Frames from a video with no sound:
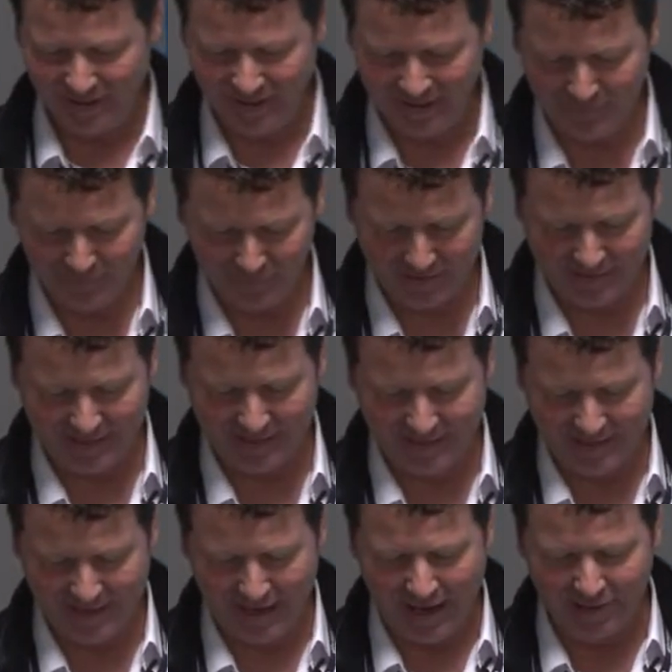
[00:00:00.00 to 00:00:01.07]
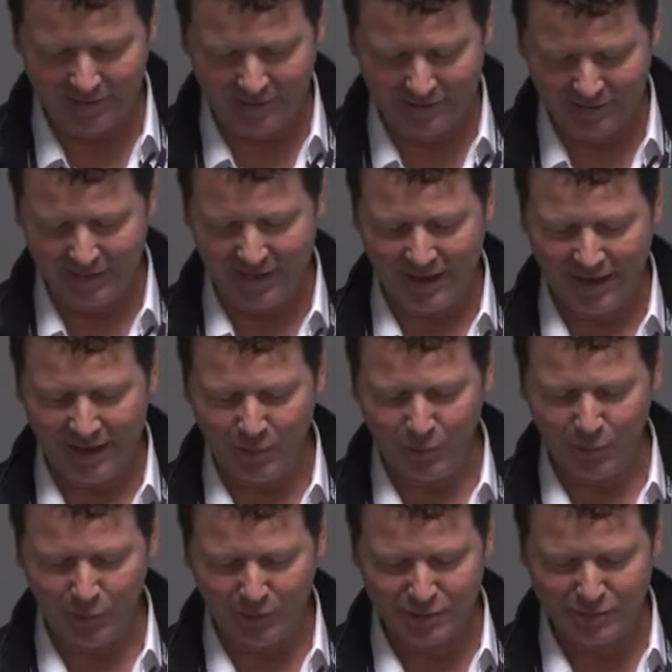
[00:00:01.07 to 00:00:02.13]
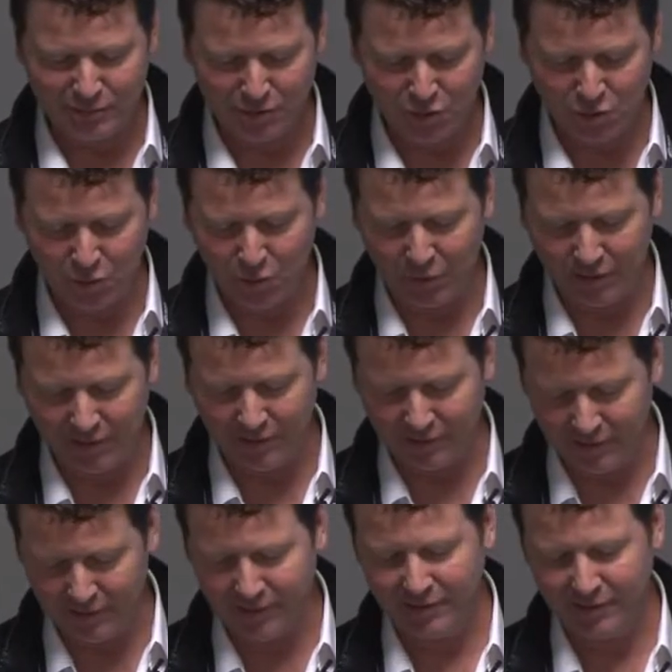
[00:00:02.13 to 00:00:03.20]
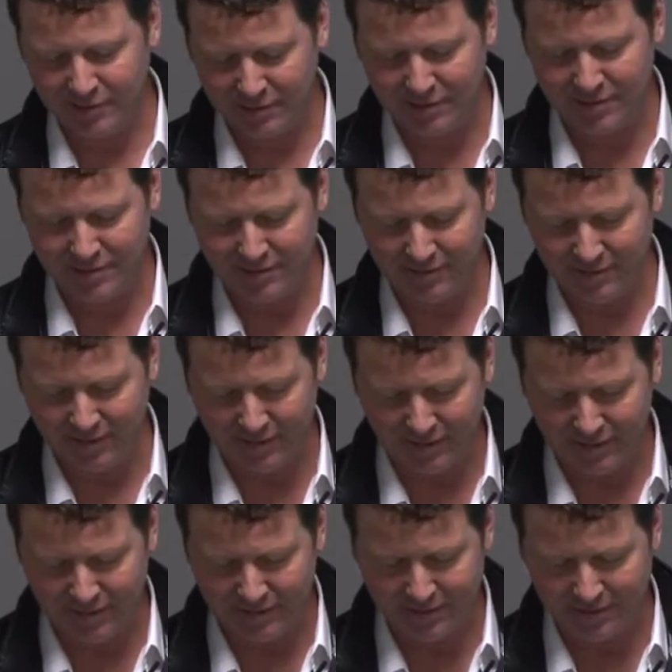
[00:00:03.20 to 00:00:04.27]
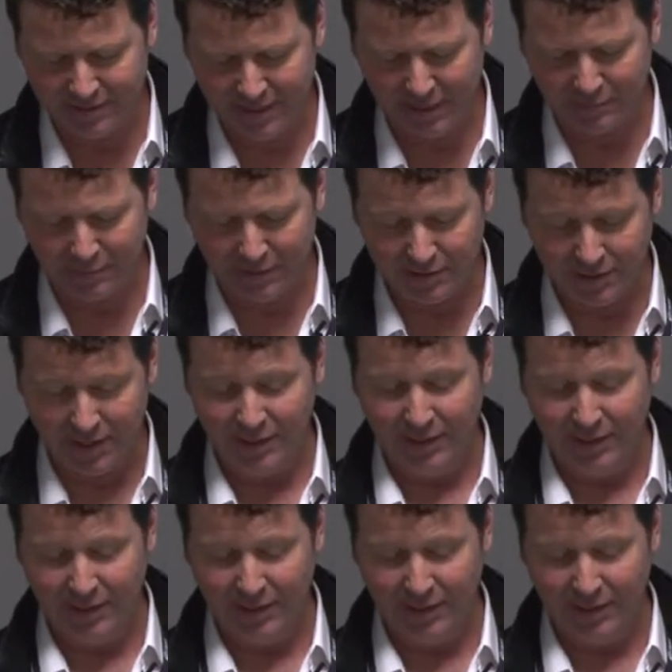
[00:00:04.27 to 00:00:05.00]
Um, other uh, words for joy, glee, cons uh, contentment.